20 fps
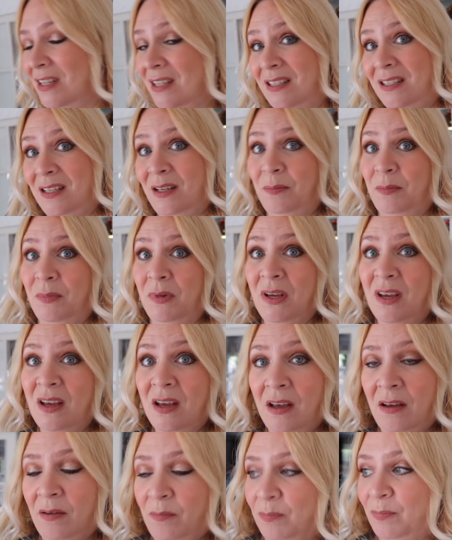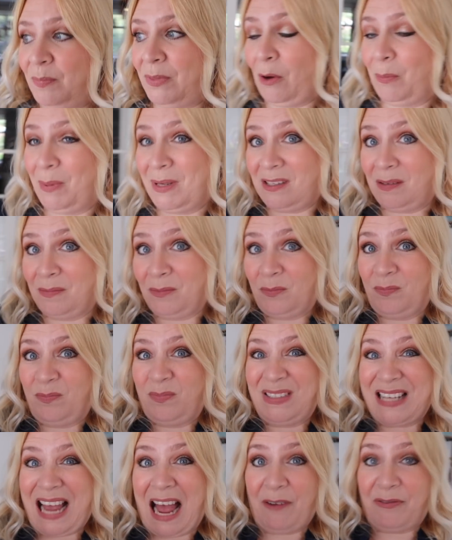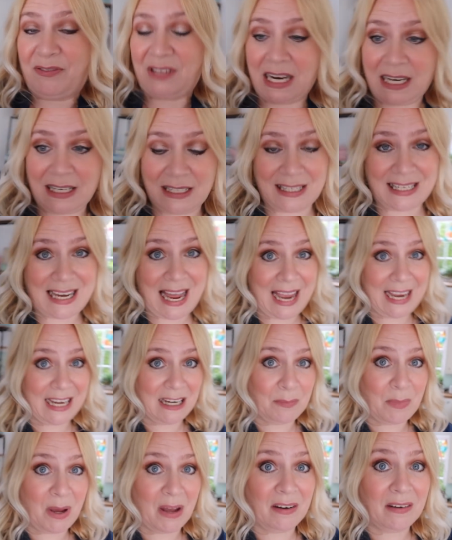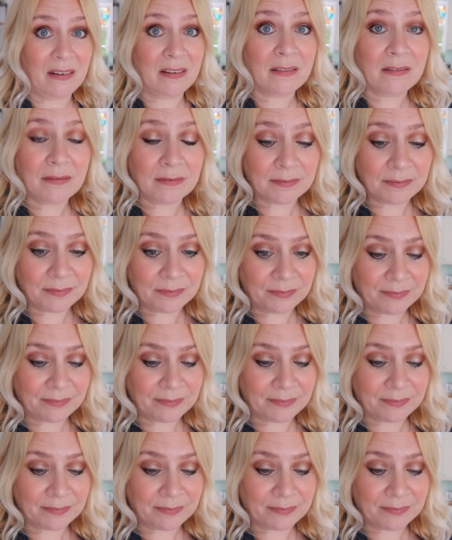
And there'll be some daft entertainment.